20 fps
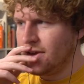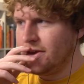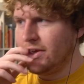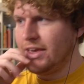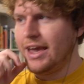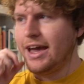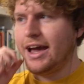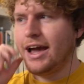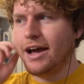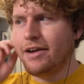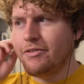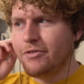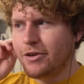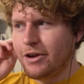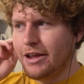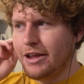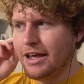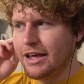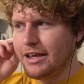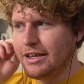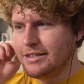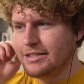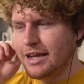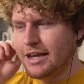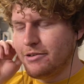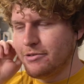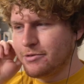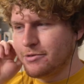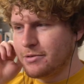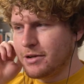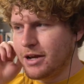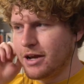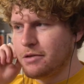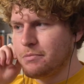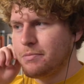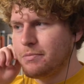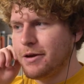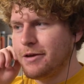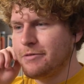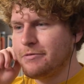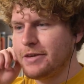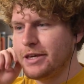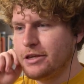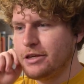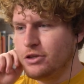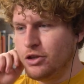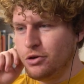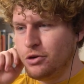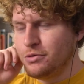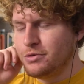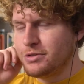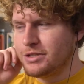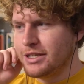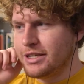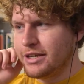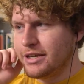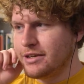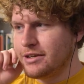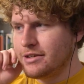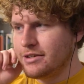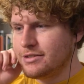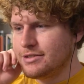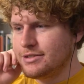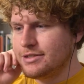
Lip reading: Yeah, but is Eren kind of bluffing using